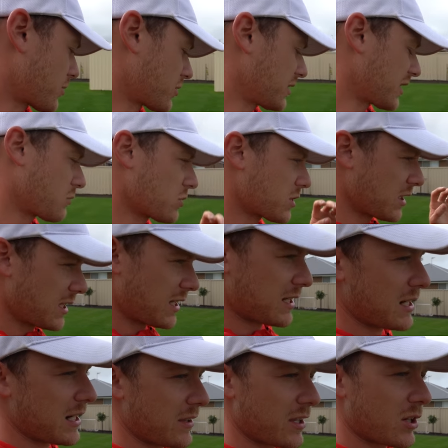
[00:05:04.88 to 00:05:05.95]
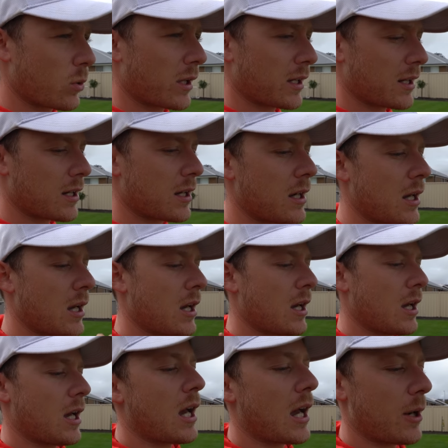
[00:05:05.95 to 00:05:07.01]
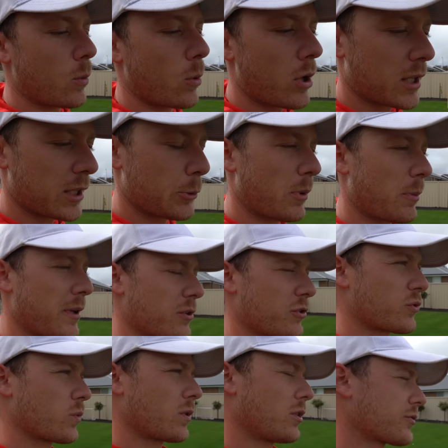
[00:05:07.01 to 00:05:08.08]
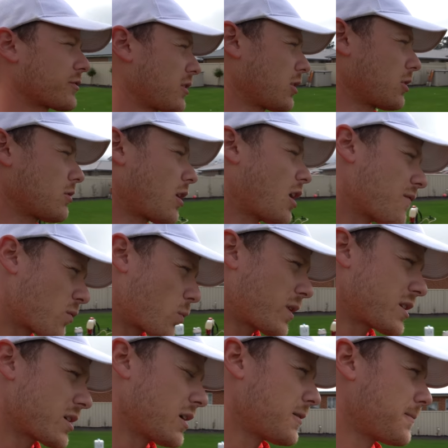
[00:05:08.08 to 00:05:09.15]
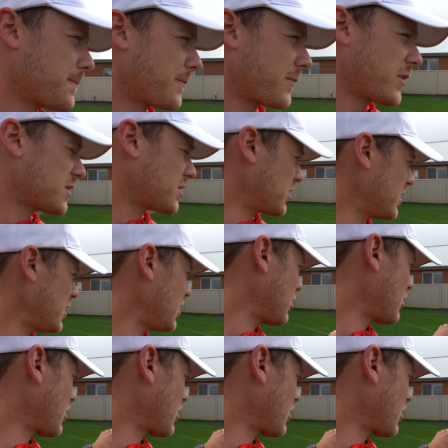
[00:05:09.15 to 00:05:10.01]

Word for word: because liquid's gonna get down there quicker and work a little bit better as well. So over winter this year,